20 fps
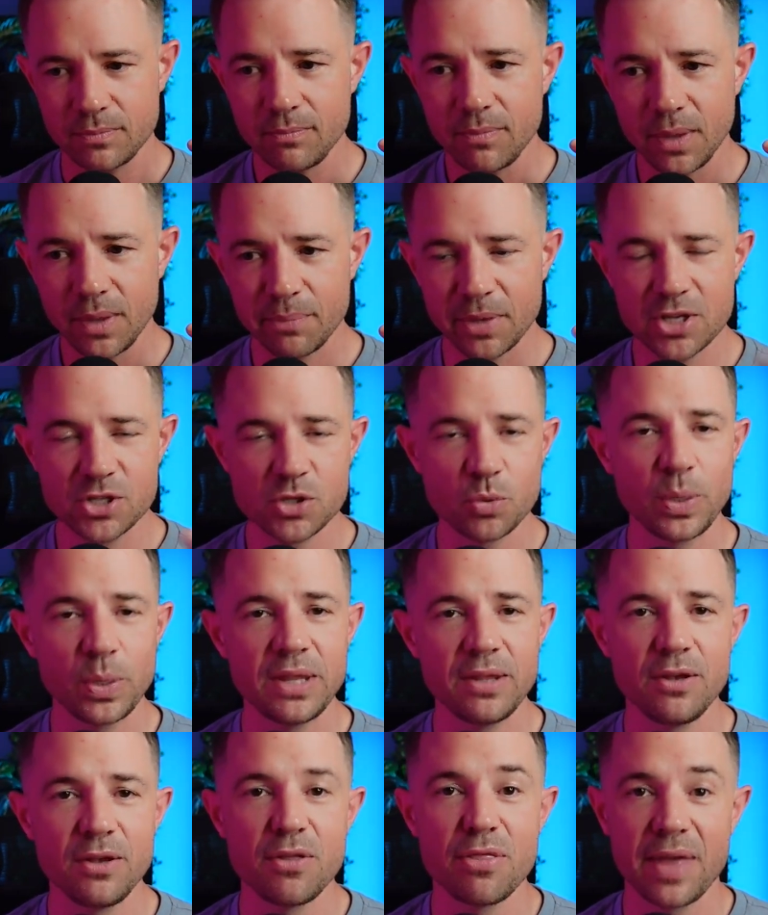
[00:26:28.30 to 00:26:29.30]
because the way that
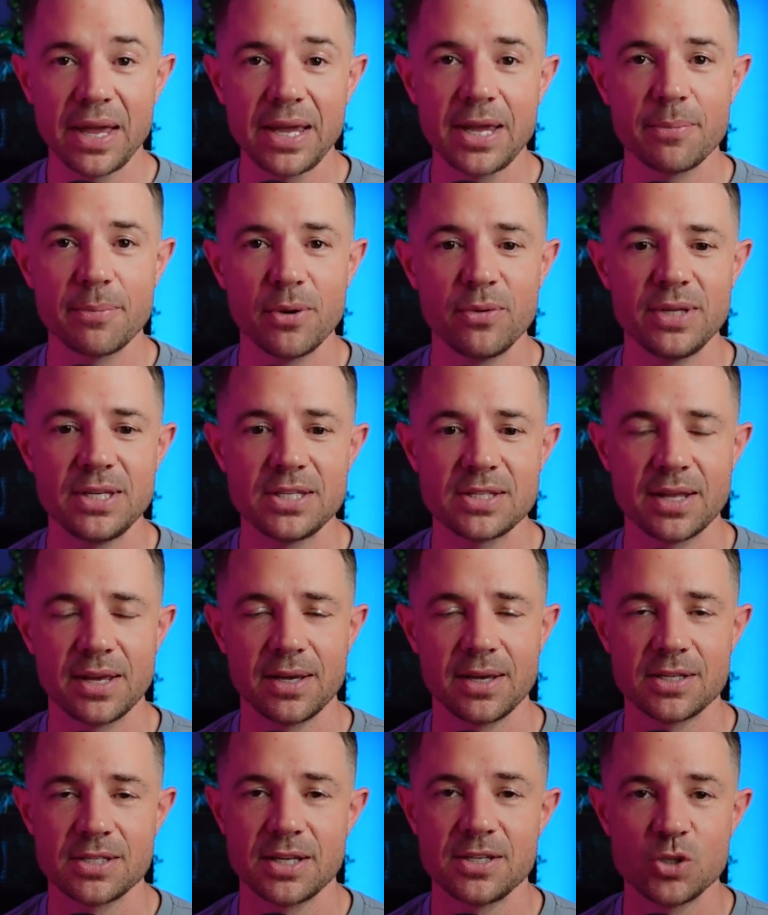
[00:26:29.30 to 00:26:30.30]
you think about these
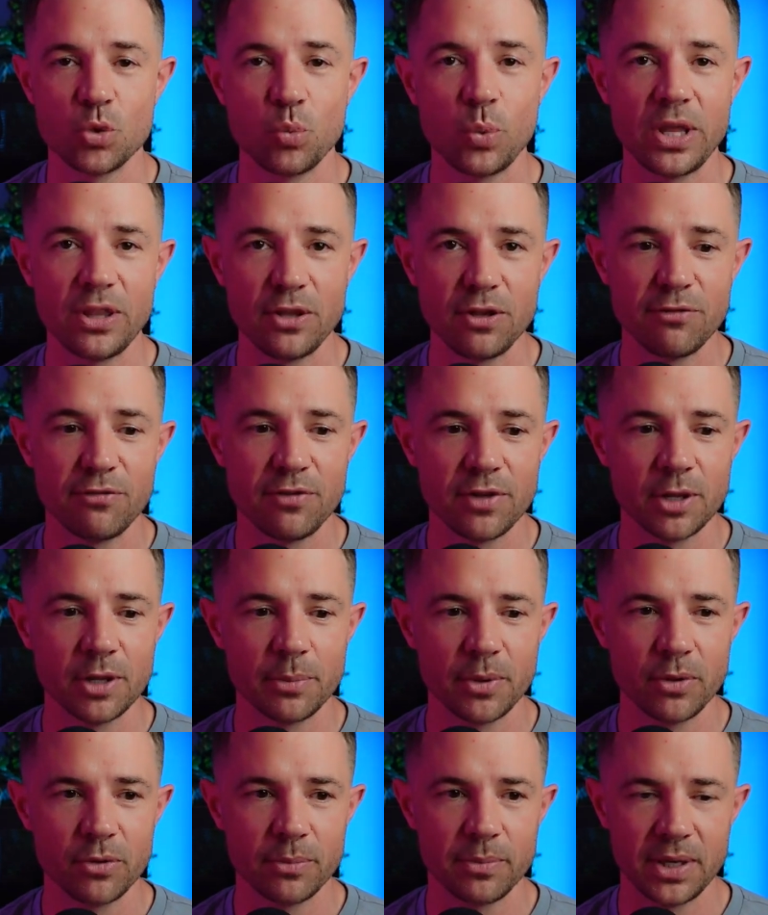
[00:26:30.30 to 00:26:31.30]
things is the way that you feel
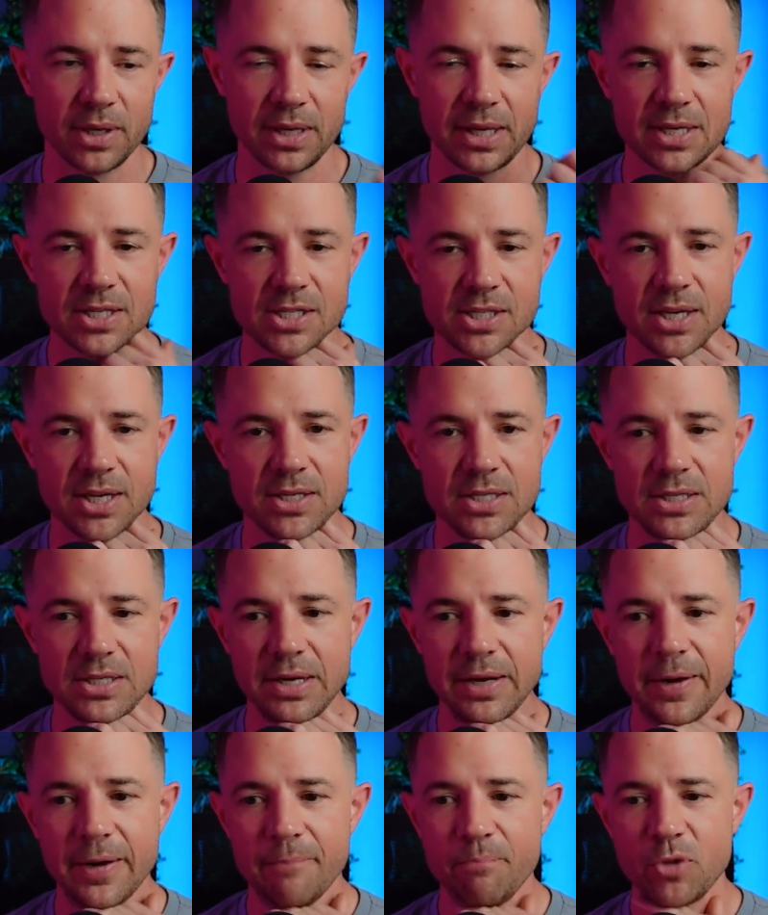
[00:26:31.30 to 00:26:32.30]
about them. And like I said,
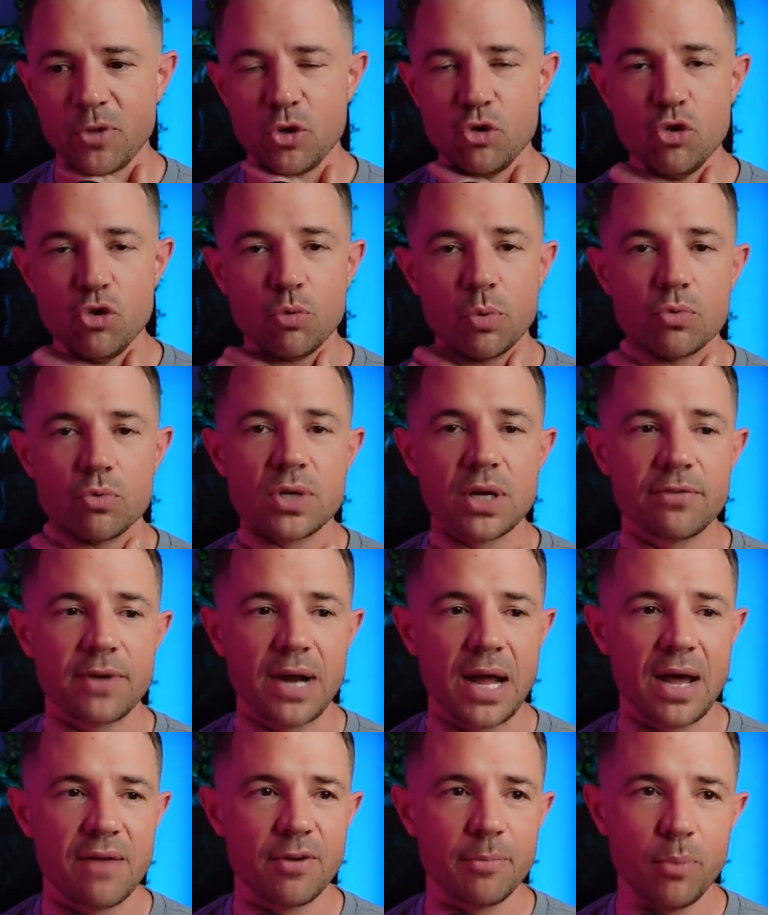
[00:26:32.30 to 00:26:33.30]
you will never
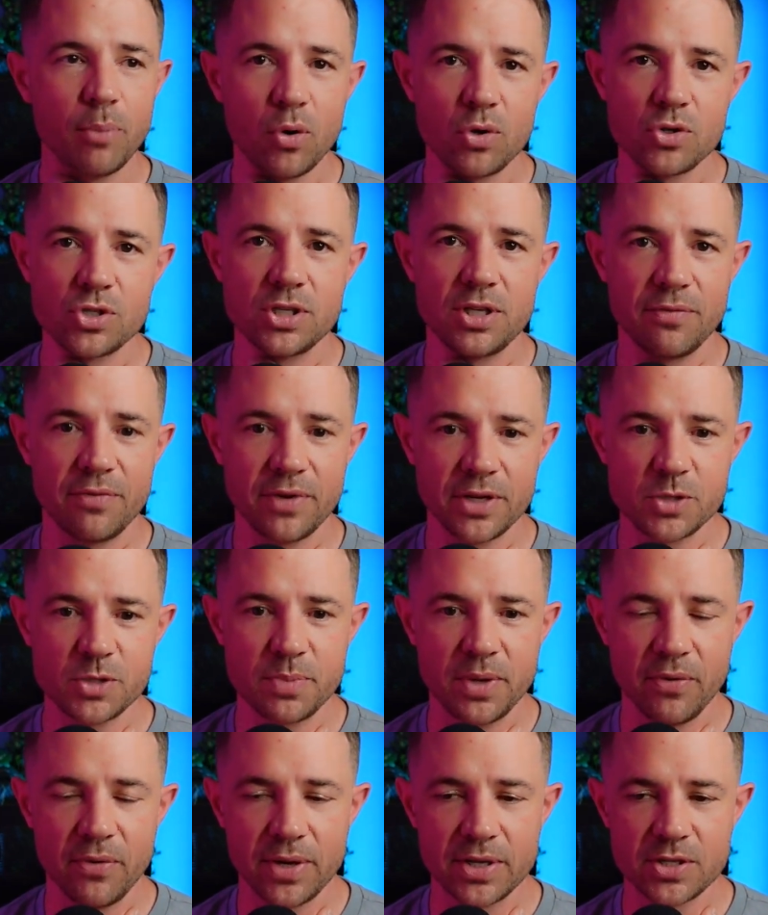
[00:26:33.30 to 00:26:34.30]
have a positive
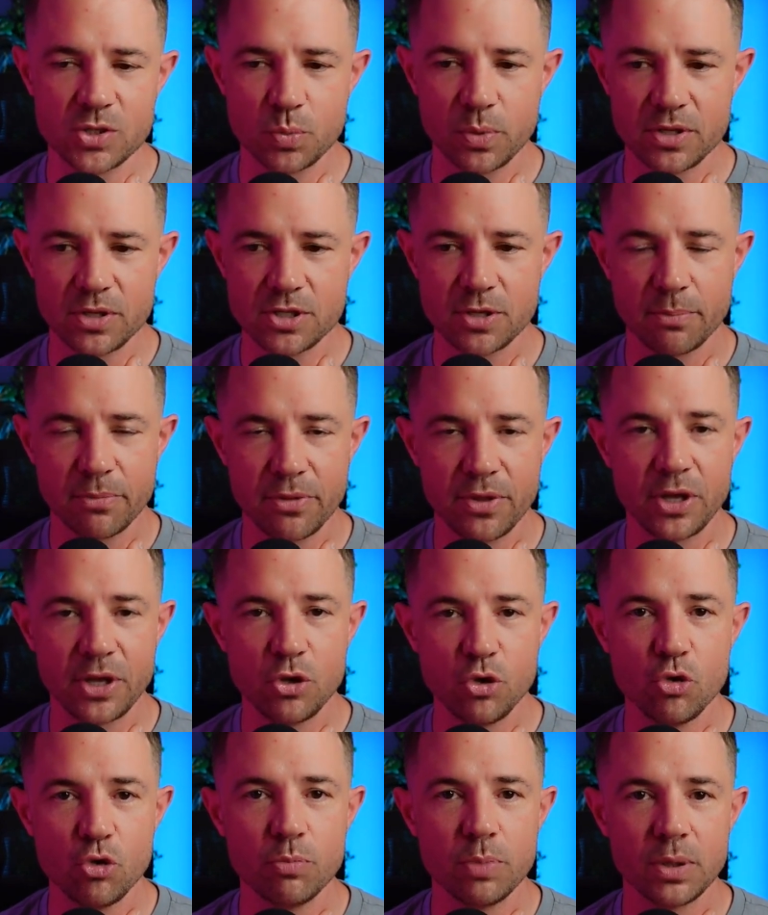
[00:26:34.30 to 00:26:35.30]
experience with something
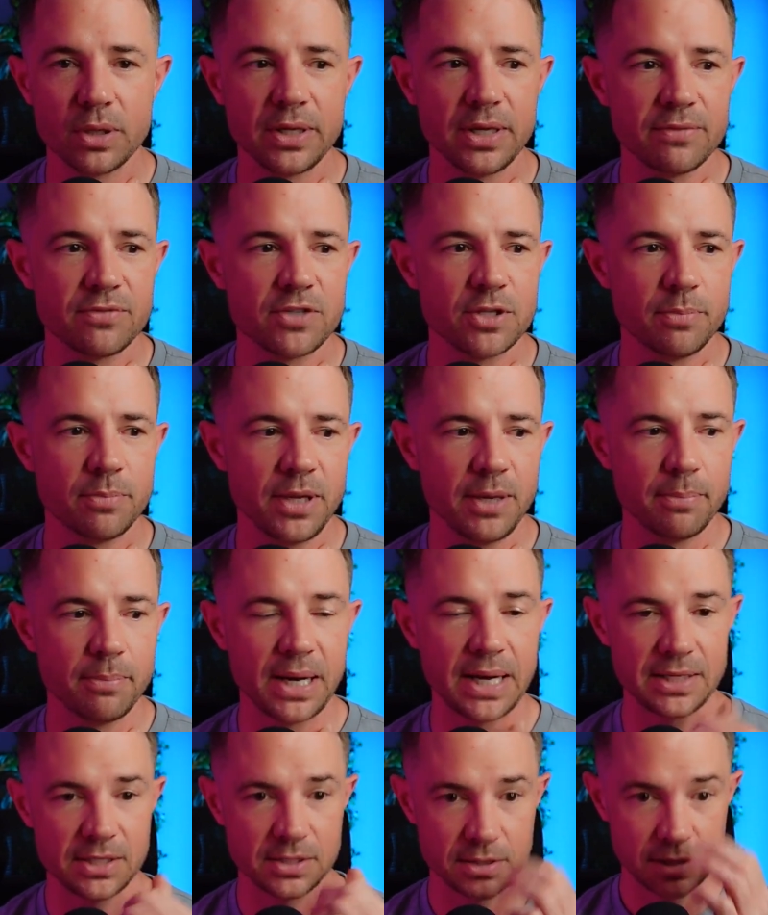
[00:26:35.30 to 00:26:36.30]
you believe to be
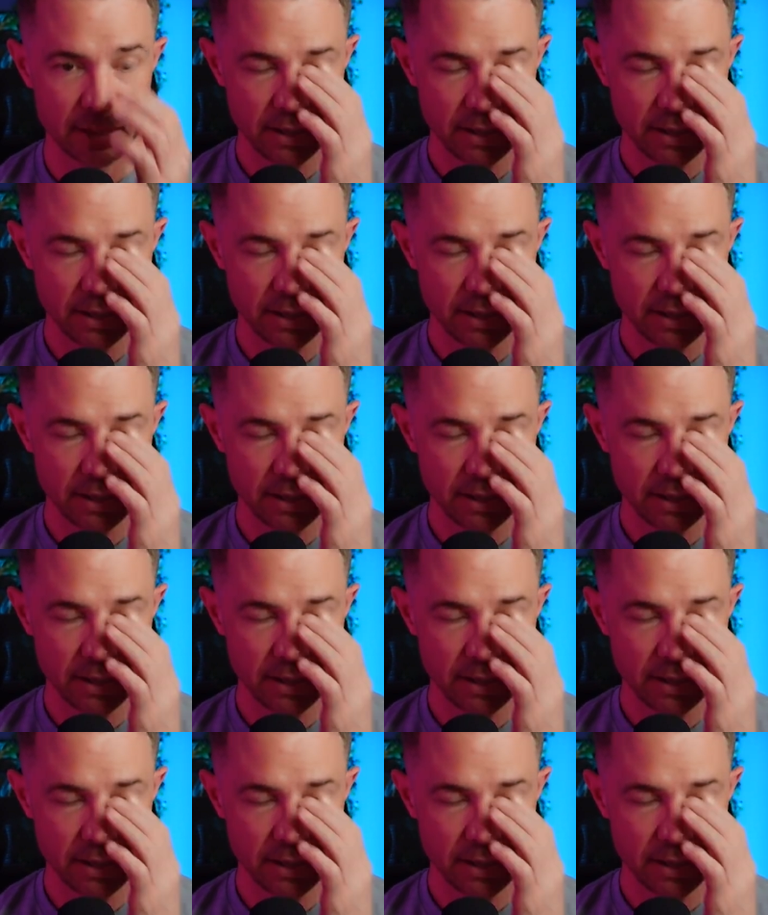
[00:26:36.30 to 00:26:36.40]
bad.